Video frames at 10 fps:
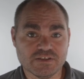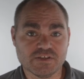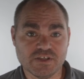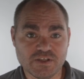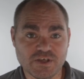to
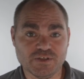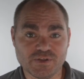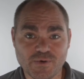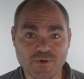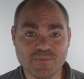see these
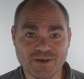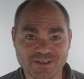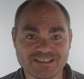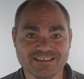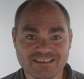lower
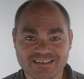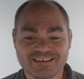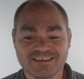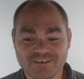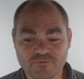bills.
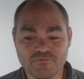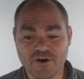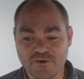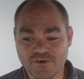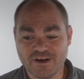
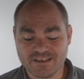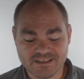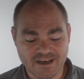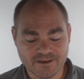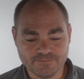Very, very
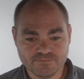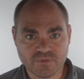excited.